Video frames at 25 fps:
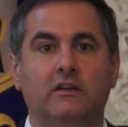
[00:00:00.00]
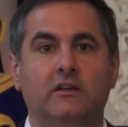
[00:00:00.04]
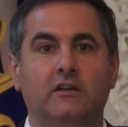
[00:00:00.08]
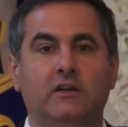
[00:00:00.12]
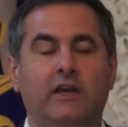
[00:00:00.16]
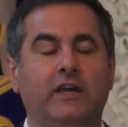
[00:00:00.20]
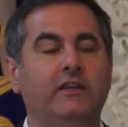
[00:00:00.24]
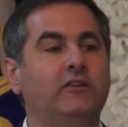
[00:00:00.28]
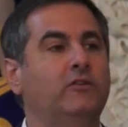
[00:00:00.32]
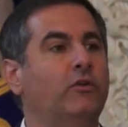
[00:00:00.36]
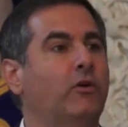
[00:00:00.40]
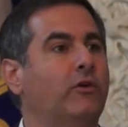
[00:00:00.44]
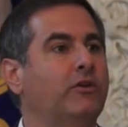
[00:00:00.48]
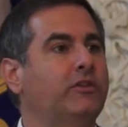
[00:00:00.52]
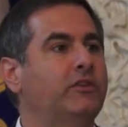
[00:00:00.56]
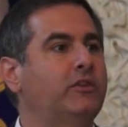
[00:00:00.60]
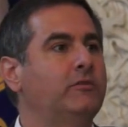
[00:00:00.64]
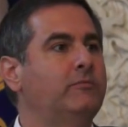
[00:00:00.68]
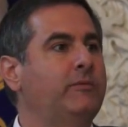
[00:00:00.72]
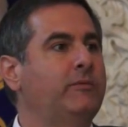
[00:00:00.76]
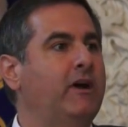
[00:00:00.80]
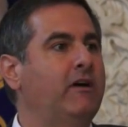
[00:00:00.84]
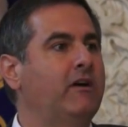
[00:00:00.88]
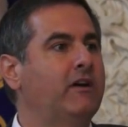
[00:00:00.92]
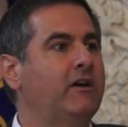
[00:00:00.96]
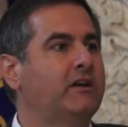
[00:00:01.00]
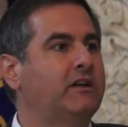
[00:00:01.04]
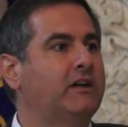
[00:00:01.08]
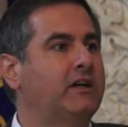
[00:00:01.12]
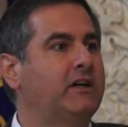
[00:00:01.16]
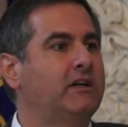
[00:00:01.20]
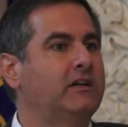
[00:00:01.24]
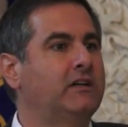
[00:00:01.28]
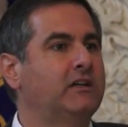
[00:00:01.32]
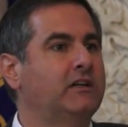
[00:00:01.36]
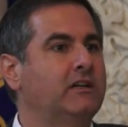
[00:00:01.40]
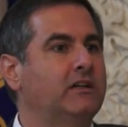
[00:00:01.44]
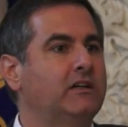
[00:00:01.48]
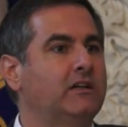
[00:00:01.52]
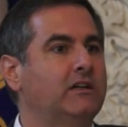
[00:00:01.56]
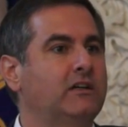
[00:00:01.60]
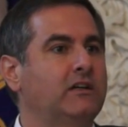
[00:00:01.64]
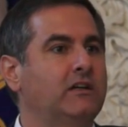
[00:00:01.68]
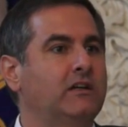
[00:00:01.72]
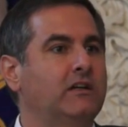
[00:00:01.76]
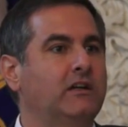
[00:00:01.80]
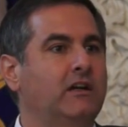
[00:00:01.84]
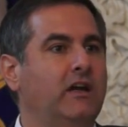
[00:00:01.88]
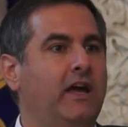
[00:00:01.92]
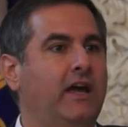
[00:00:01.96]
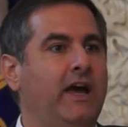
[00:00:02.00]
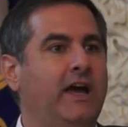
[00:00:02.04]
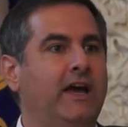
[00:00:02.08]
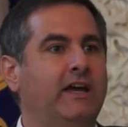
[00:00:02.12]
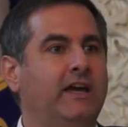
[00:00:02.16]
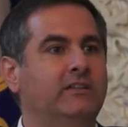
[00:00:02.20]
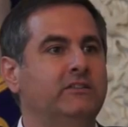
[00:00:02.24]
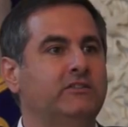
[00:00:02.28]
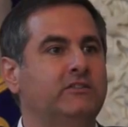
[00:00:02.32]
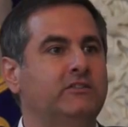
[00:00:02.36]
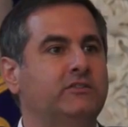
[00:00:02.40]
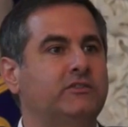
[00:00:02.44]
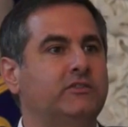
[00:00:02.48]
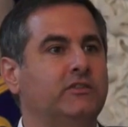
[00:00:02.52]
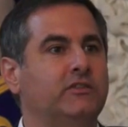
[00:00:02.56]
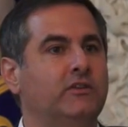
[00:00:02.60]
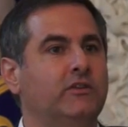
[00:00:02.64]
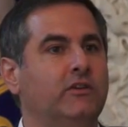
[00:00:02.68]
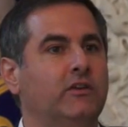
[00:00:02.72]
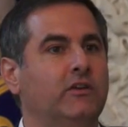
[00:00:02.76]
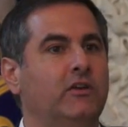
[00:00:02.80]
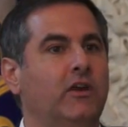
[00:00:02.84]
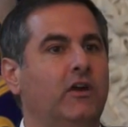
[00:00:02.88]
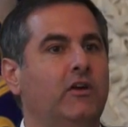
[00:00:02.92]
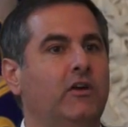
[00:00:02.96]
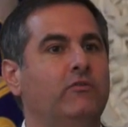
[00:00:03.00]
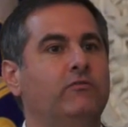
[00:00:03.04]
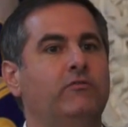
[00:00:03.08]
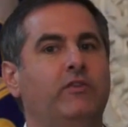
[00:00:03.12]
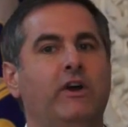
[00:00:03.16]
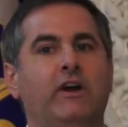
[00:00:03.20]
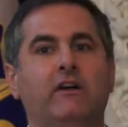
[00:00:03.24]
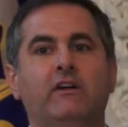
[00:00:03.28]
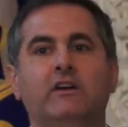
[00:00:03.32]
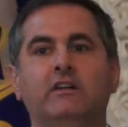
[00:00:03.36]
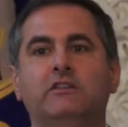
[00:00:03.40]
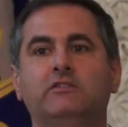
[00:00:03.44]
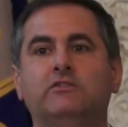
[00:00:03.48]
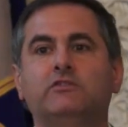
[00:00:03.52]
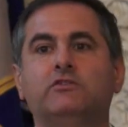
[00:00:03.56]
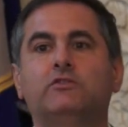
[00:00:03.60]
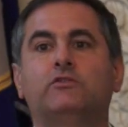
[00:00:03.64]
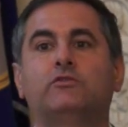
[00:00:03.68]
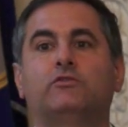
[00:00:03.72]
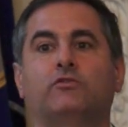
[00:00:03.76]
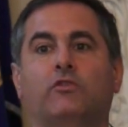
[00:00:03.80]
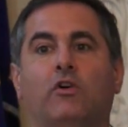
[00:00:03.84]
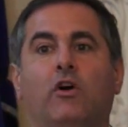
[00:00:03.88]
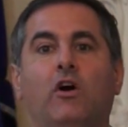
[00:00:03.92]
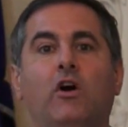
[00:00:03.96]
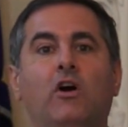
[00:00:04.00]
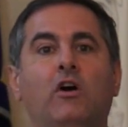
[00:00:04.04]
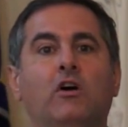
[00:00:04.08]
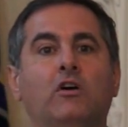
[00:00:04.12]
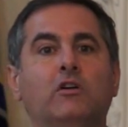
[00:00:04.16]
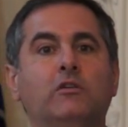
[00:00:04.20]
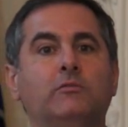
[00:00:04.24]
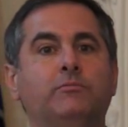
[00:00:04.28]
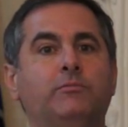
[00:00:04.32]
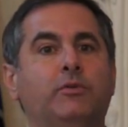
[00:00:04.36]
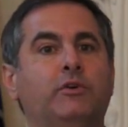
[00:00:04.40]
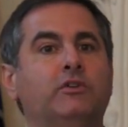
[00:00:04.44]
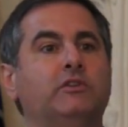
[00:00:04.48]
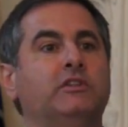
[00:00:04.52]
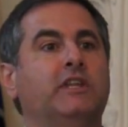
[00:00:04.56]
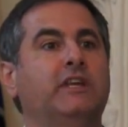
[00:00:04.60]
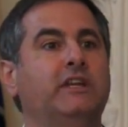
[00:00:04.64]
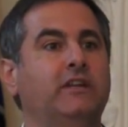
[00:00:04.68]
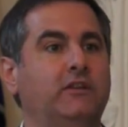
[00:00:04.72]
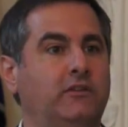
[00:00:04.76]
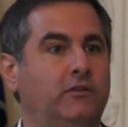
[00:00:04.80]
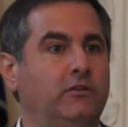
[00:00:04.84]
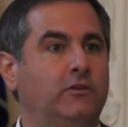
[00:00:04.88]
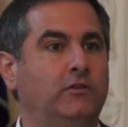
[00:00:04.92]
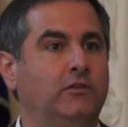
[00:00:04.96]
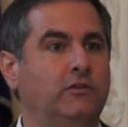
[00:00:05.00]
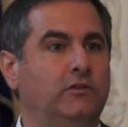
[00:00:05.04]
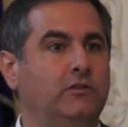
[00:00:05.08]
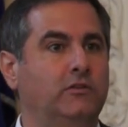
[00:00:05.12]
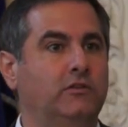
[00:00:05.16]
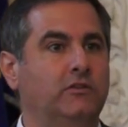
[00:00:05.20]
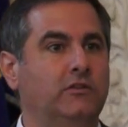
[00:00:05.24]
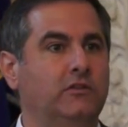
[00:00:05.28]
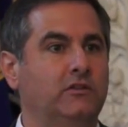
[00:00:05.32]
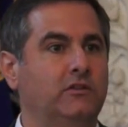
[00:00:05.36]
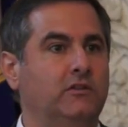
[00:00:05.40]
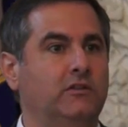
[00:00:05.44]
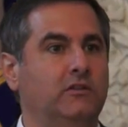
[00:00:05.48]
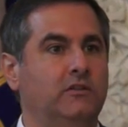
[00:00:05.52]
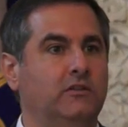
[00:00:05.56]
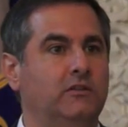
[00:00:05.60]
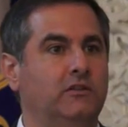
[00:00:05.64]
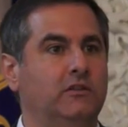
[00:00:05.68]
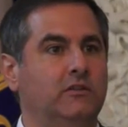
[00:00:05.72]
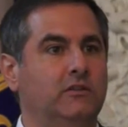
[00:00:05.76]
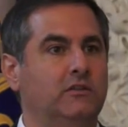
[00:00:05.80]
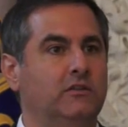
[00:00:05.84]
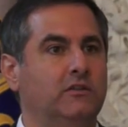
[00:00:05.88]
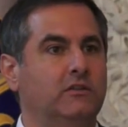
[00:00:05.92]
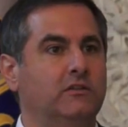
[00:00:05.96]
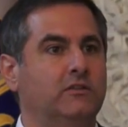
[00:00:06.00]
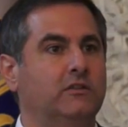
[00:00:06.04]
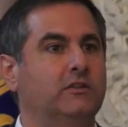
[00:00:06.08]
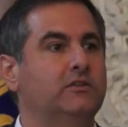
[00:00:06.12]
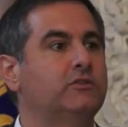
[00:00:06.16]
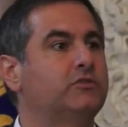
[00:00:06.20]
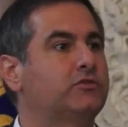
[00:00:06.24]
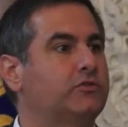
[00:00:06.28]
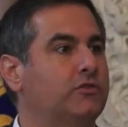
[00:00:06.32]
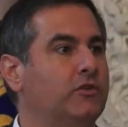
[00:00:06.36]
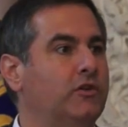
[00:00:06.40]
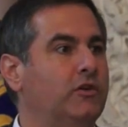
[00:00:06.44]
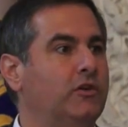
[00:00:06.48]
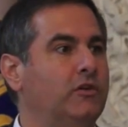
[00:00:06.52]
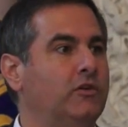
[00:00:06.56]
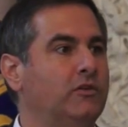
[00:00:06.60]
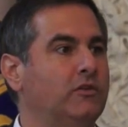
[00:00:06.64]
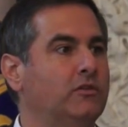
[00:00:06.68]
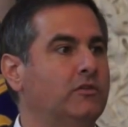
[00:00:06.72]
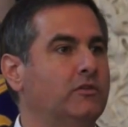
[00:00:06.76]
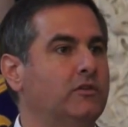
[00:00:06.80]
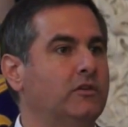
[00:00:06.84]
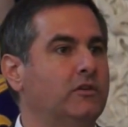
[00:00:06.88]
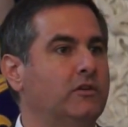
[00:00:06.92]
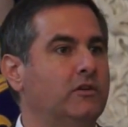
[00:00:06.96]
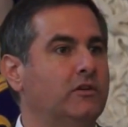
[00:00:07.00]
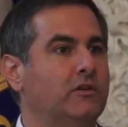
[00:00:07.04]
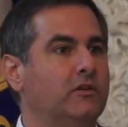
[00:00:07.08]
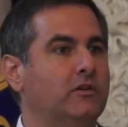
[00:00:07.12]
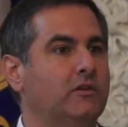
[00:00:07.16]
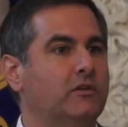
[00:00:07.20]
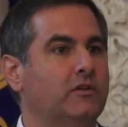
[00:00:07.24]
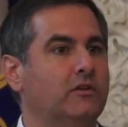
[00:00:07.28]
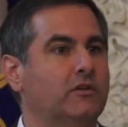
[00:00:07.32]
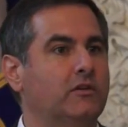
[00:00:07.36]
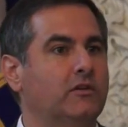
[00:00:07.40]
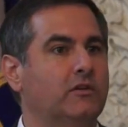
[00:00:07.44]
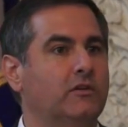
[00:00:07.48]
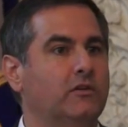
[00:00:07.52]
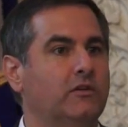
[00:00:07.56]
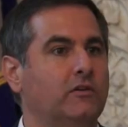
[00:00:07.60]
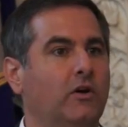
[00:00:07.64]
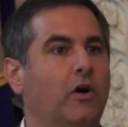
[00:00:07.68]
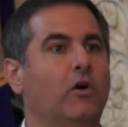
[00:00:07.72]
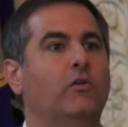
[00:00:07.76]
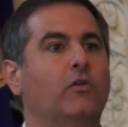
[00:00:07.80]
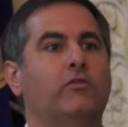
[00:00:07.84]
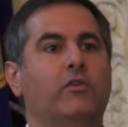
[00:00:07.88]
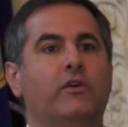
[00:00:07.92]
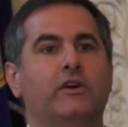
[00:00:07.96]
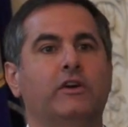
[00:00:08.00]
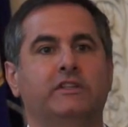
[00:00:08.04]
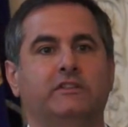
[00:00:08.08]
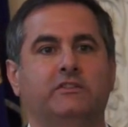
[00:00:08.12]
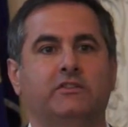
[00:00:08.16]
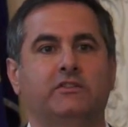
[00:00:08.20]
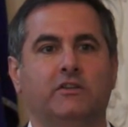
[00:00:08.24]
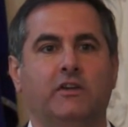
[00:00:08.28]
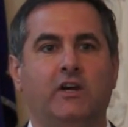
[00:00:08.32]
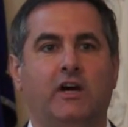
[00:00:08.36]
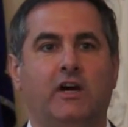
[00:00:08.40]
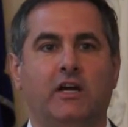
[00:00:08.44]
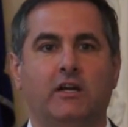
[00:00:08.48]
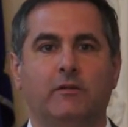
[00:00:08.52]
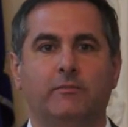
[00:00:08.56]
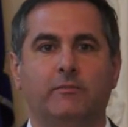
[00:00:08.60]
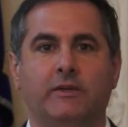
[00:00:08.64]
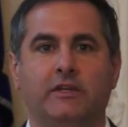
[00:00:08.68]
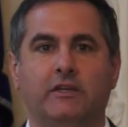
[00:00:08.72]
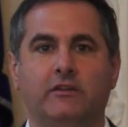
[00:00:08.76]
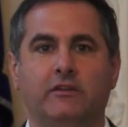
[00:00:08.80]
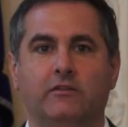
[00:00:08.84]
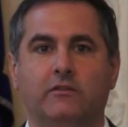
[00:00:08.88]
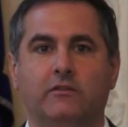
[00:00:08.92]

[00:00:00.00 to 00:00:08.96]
and North America has very strong political control over its economy.